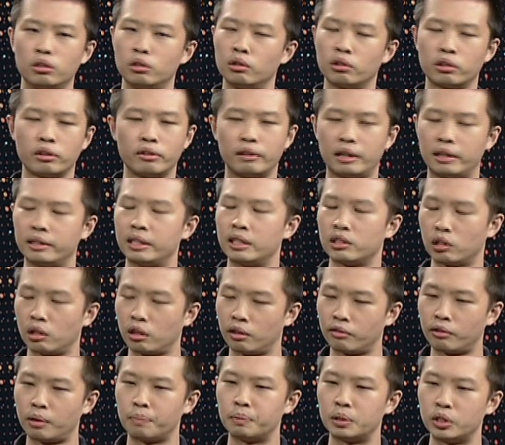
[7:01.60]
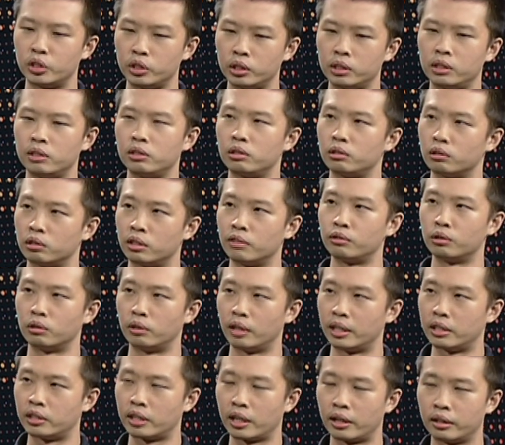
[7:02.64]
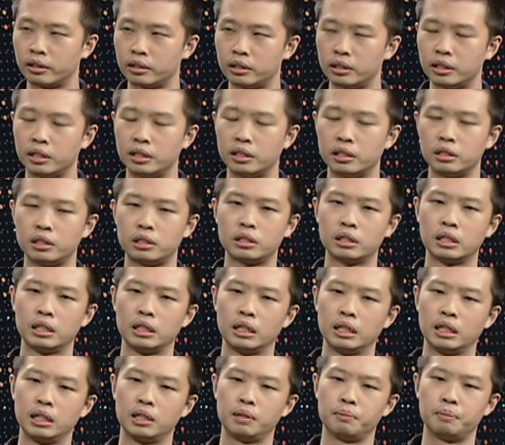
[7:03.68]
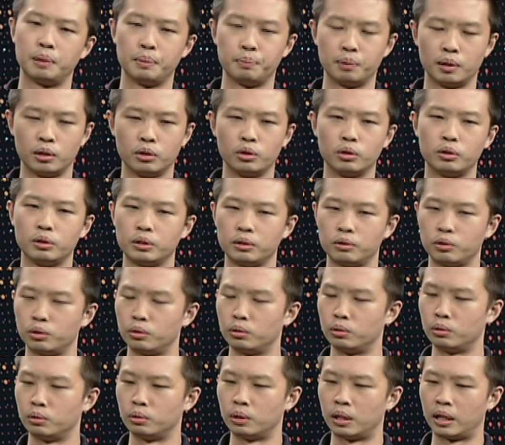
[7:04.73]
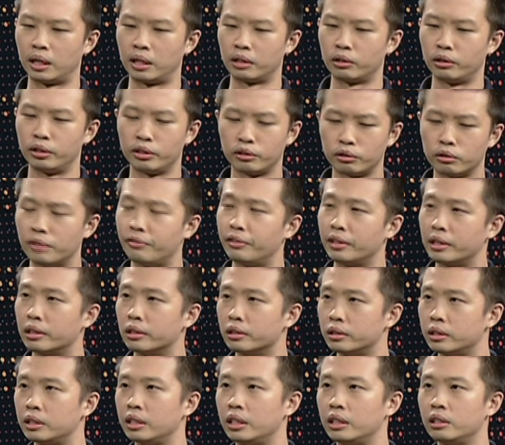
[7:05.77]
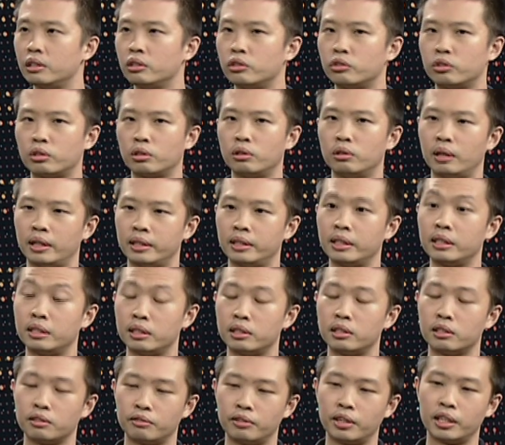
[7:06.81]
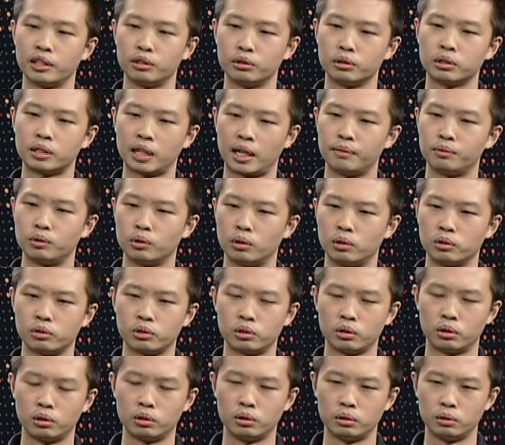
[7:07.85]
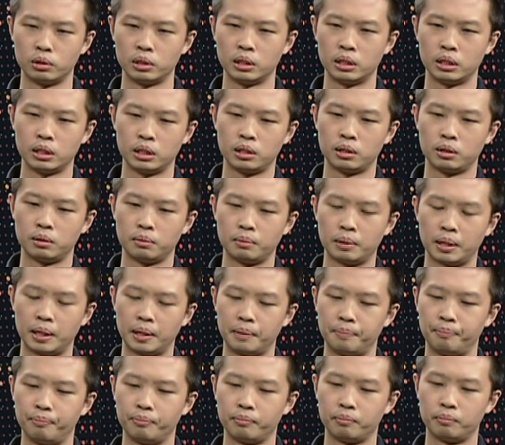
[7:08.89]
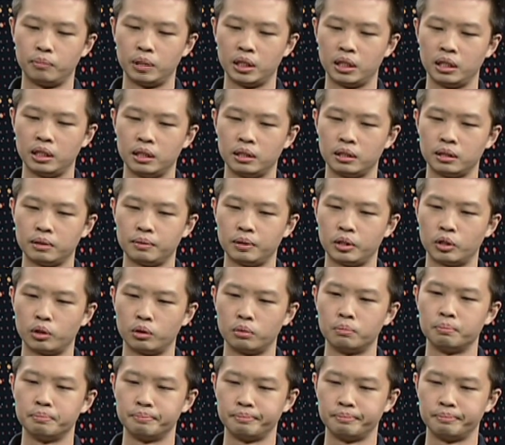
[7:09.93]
know, look around. There's a lot of opportunities to give to great charities, people who are going through difficulty. So I think this is a very good time to also be, you know,